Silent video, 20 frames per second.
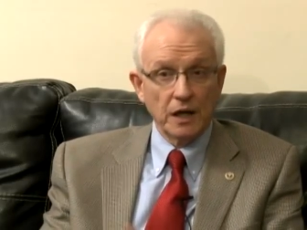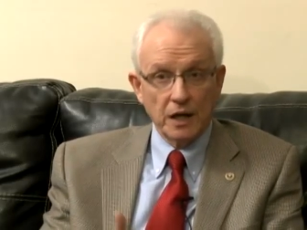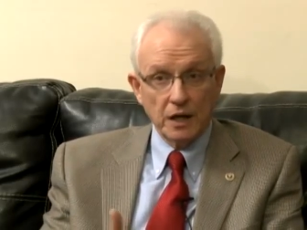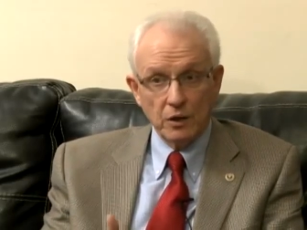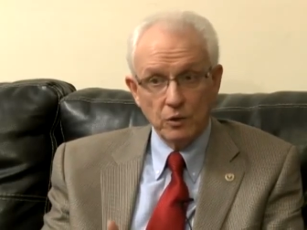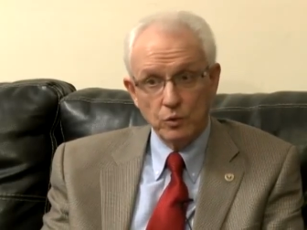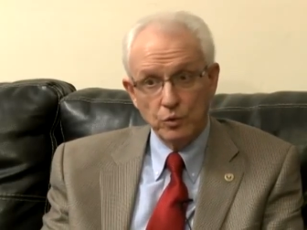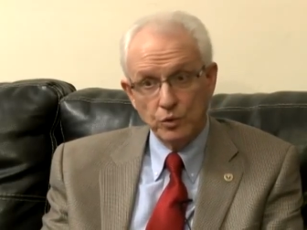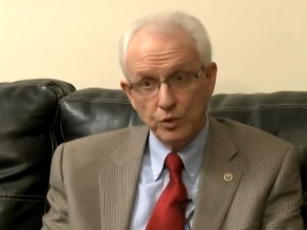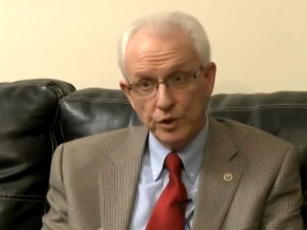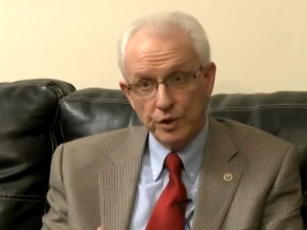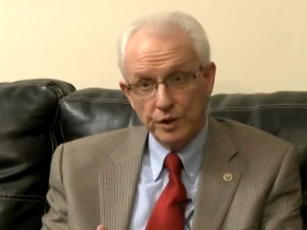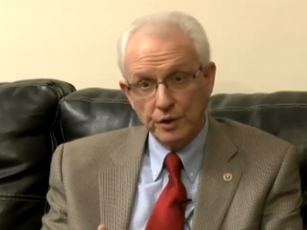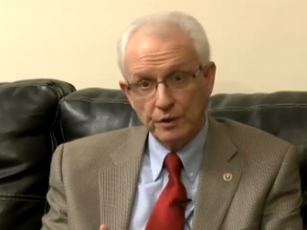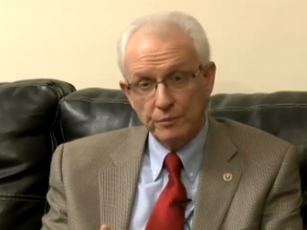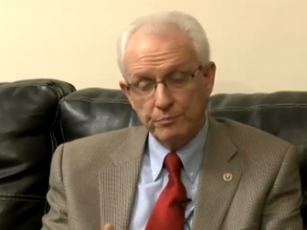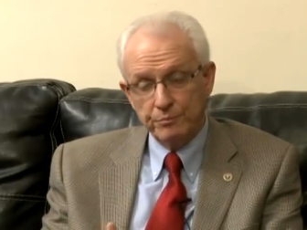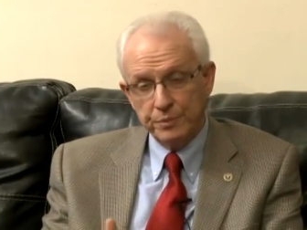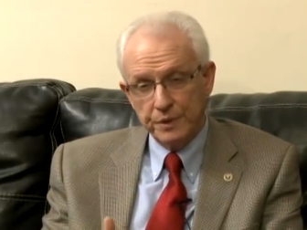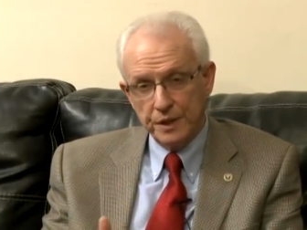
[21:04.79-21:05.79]

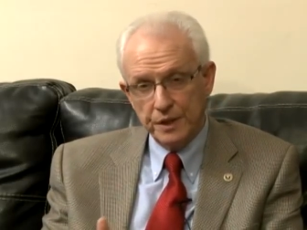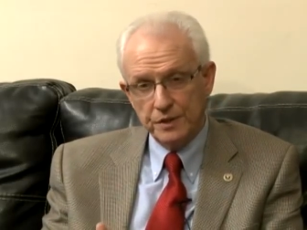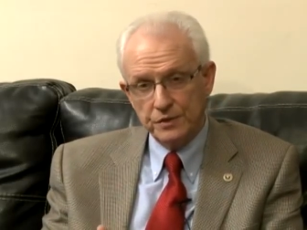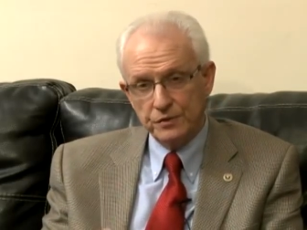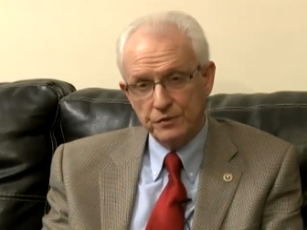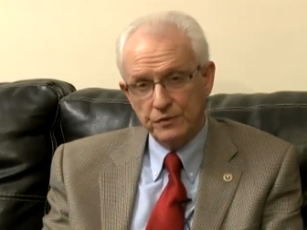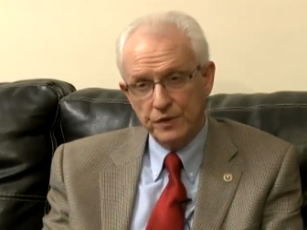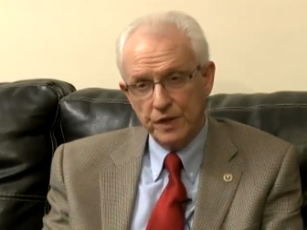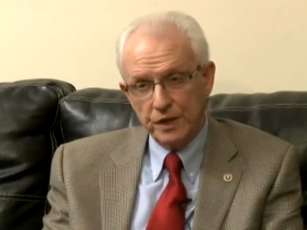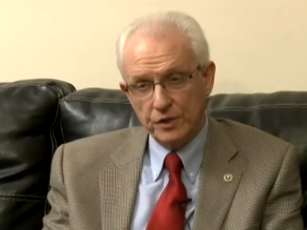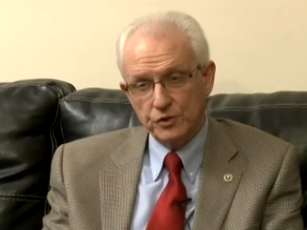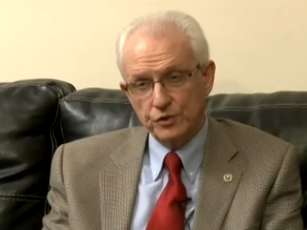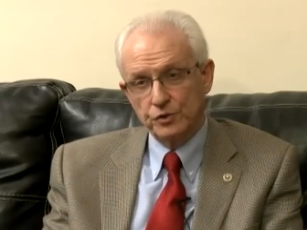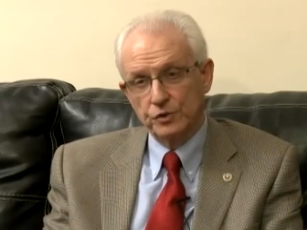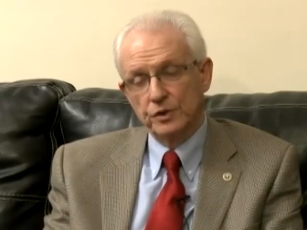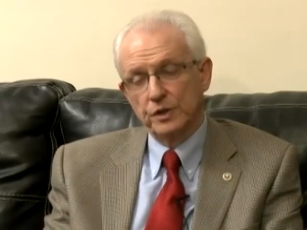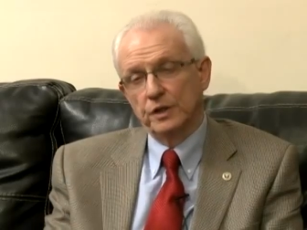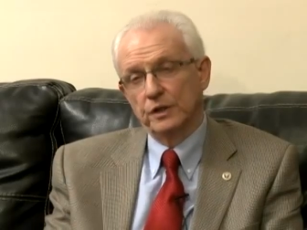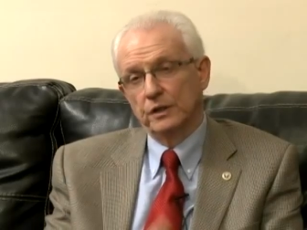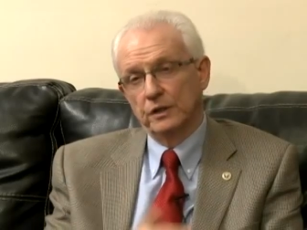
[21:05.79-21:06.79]
our place of
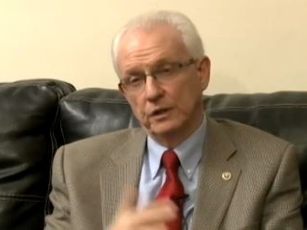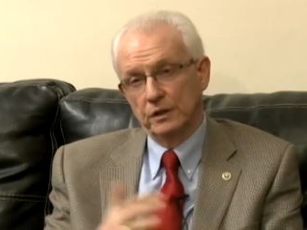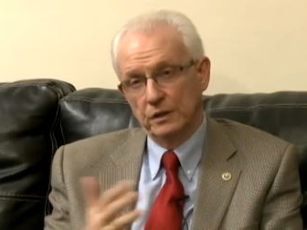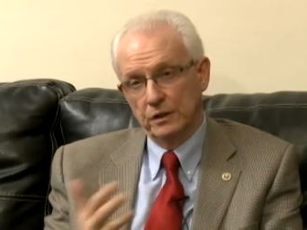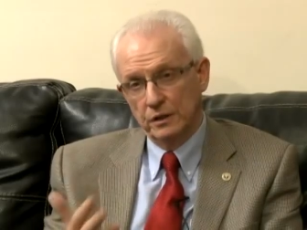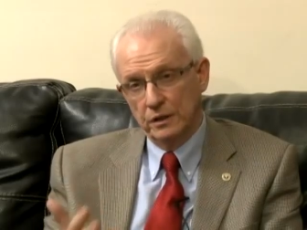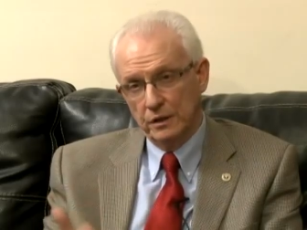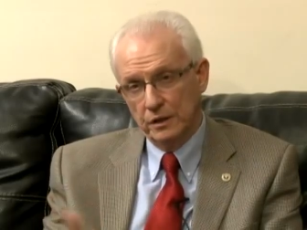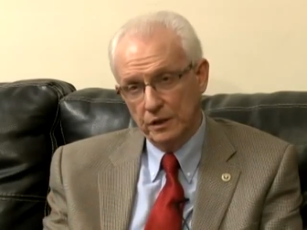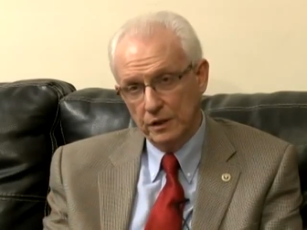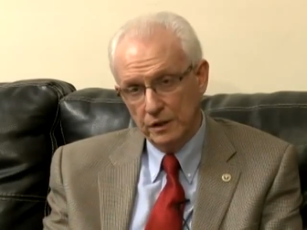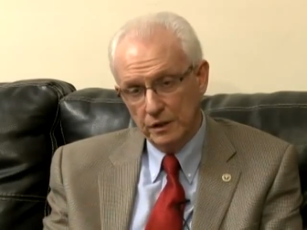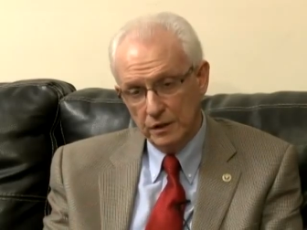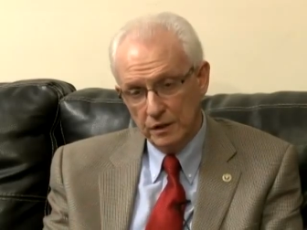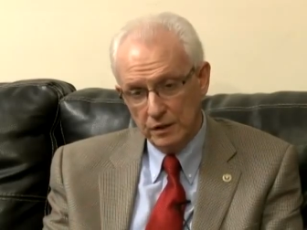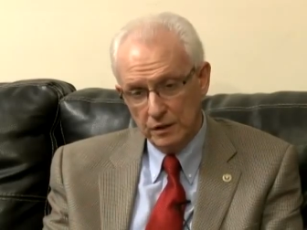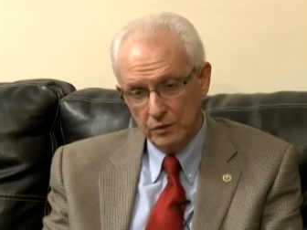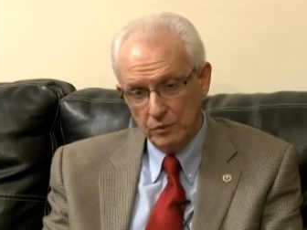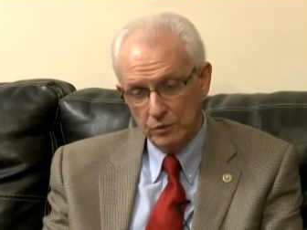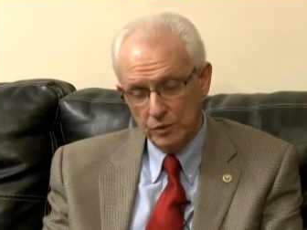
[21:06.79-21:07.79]
action in in
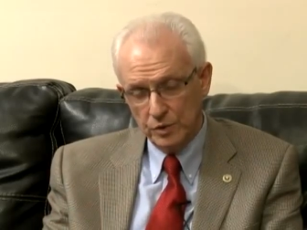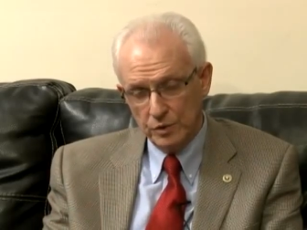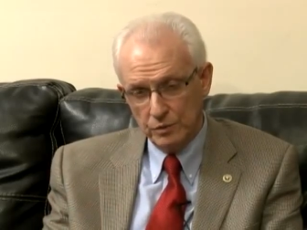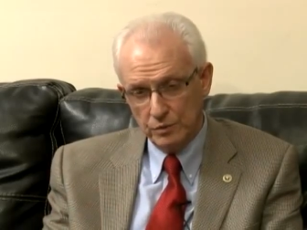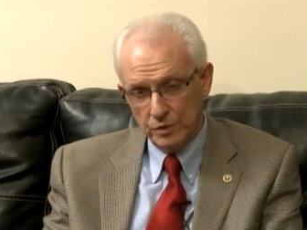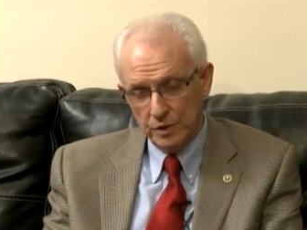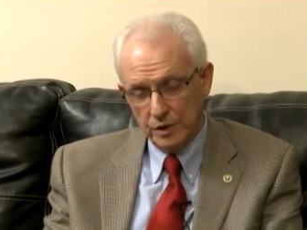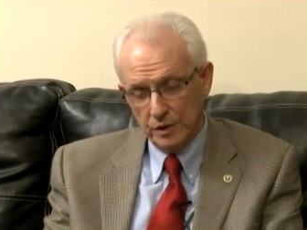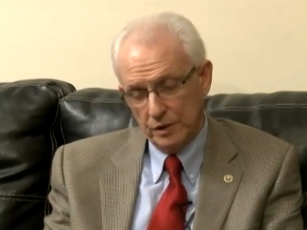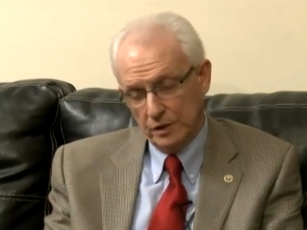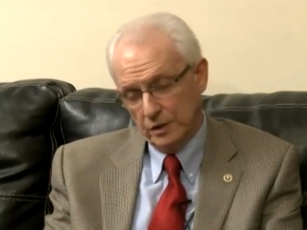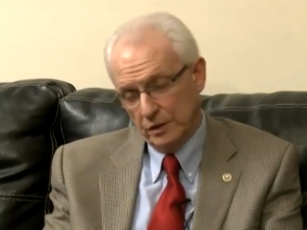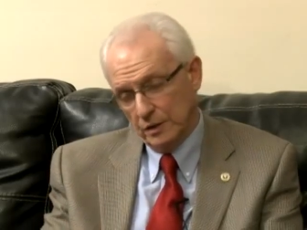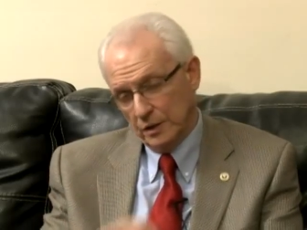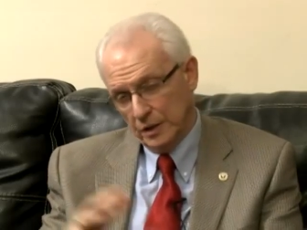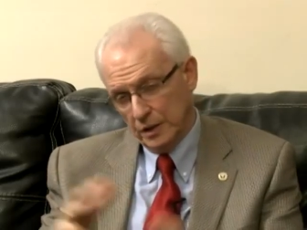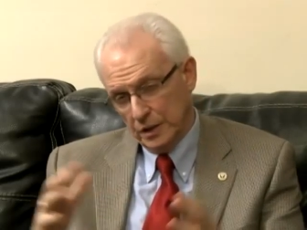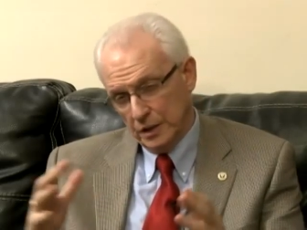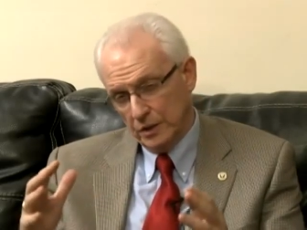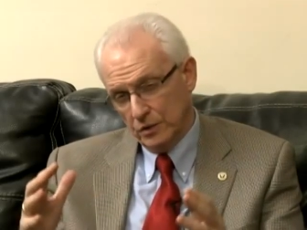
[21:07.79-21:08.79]
a uh, world and
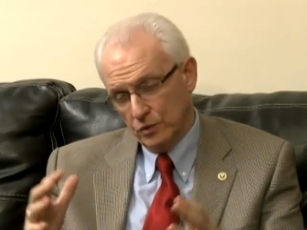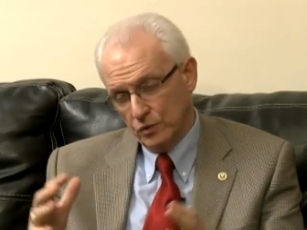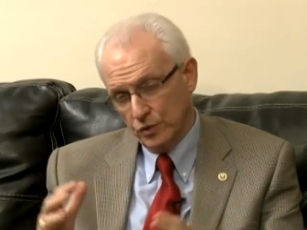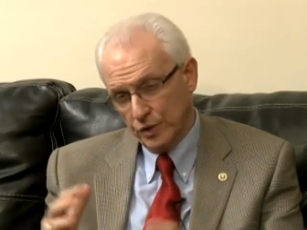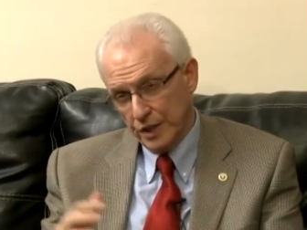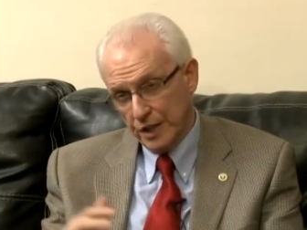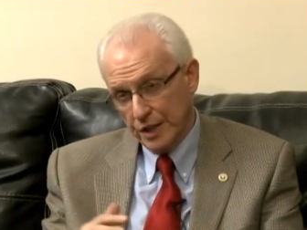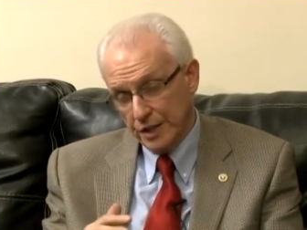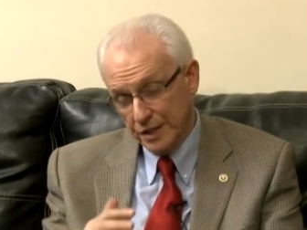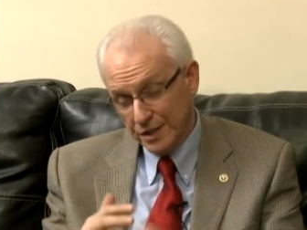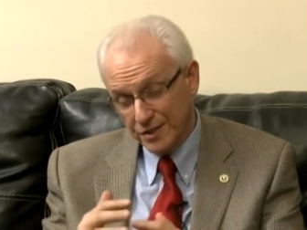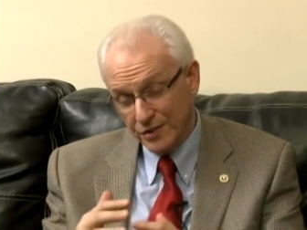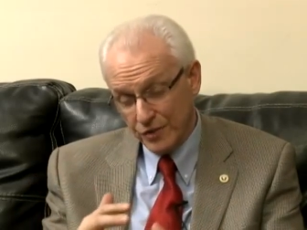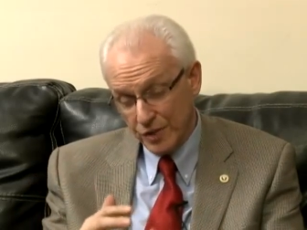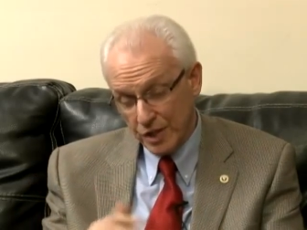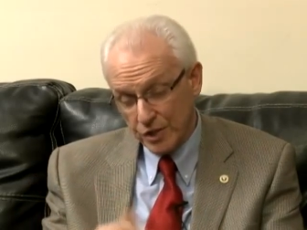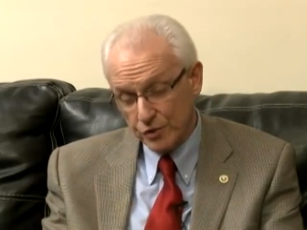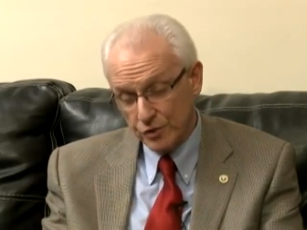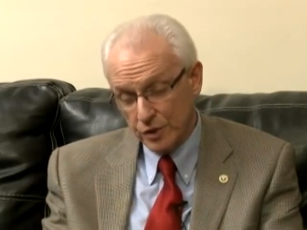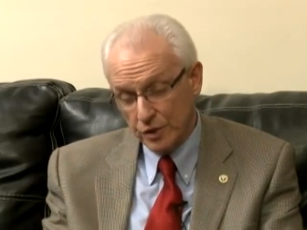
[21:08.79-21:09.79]
in, an orga,
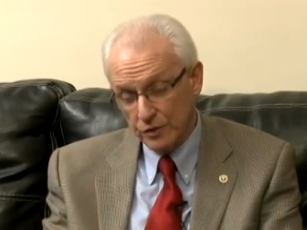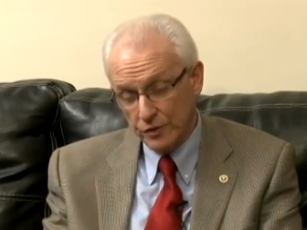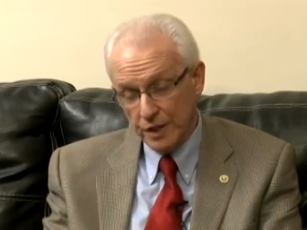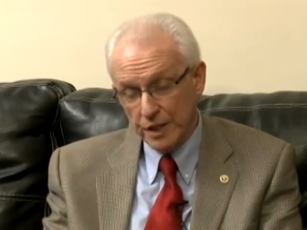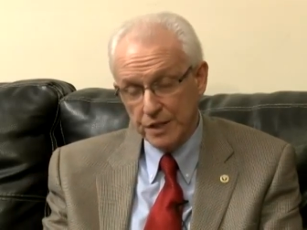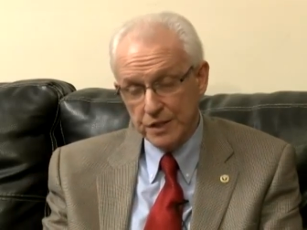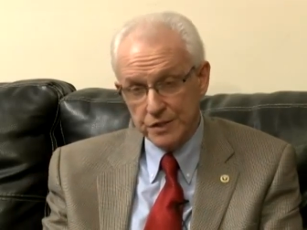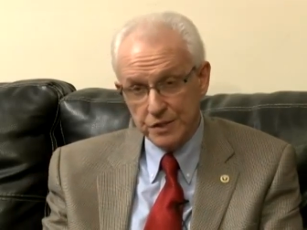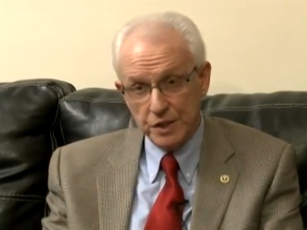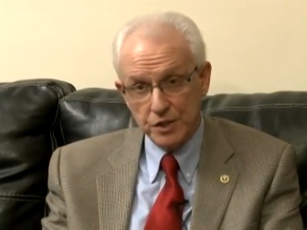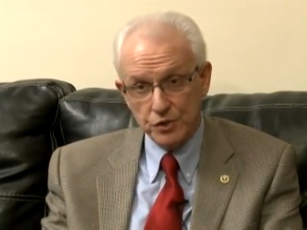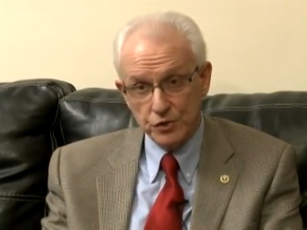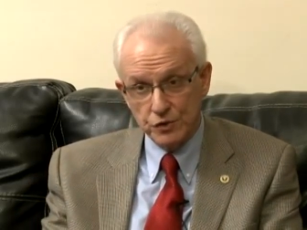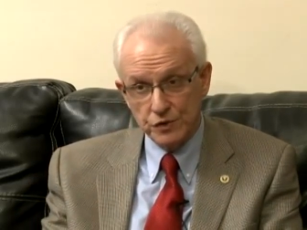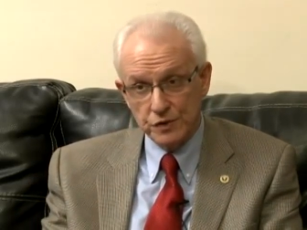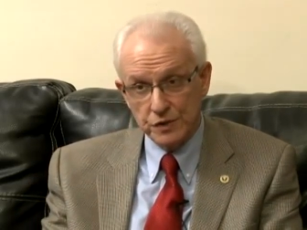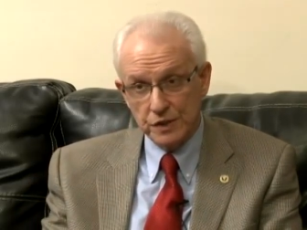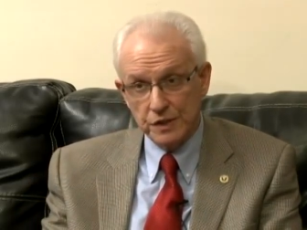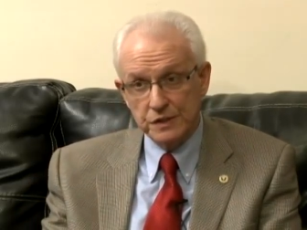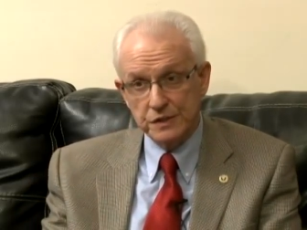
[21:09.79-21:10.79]
international
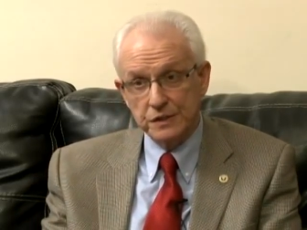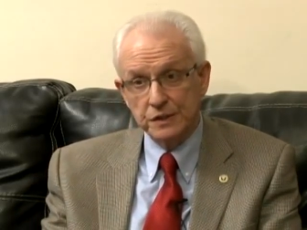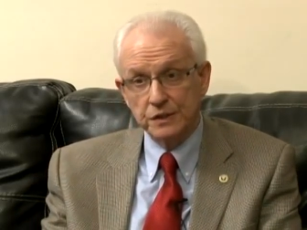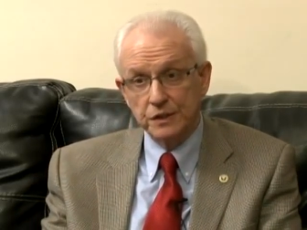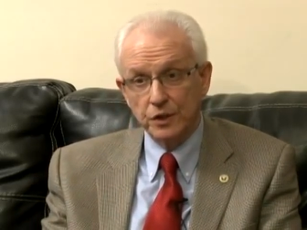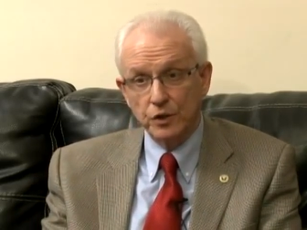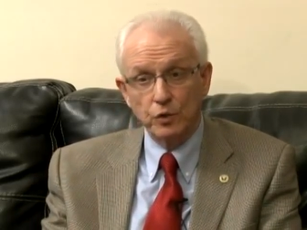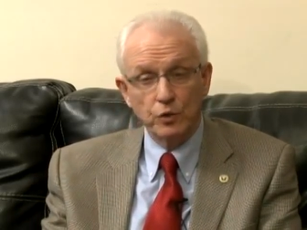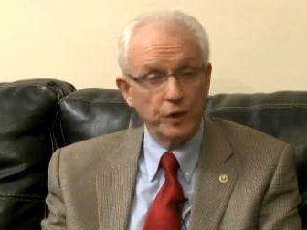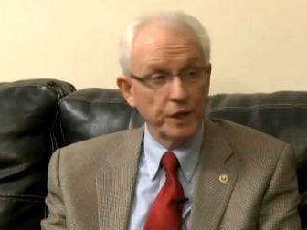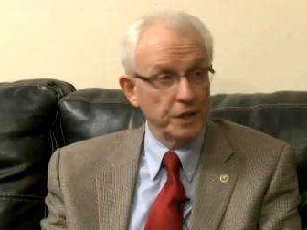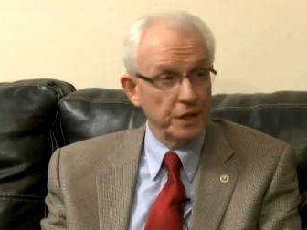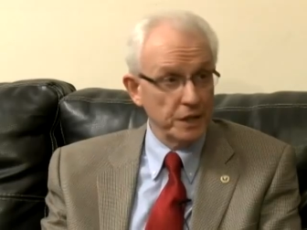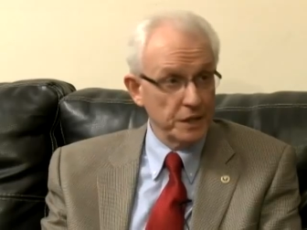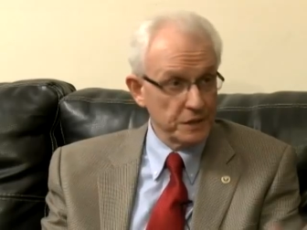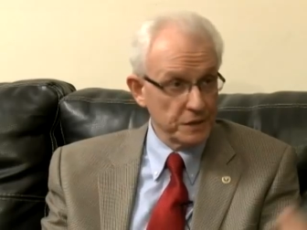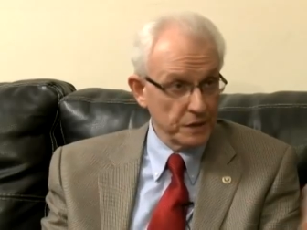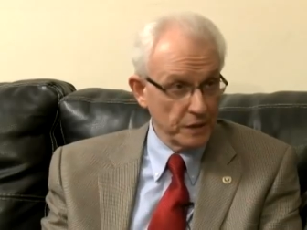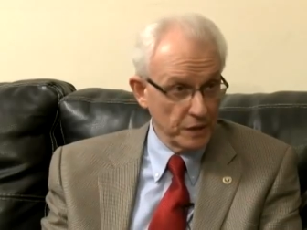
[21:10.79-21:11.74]
organization is in the OAS.